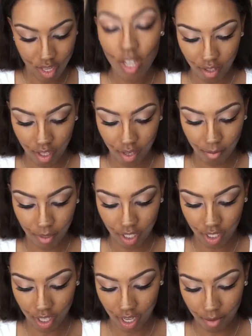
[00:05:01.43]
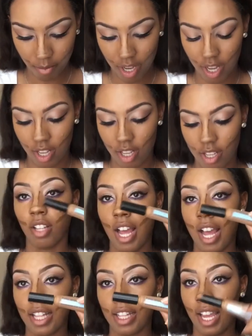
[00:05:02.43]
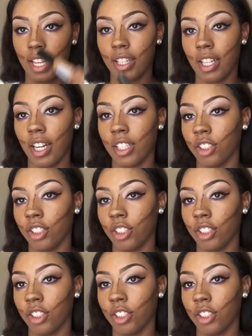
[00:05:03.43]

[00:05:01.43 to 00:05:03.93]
And then I'm gonna take my highlight that I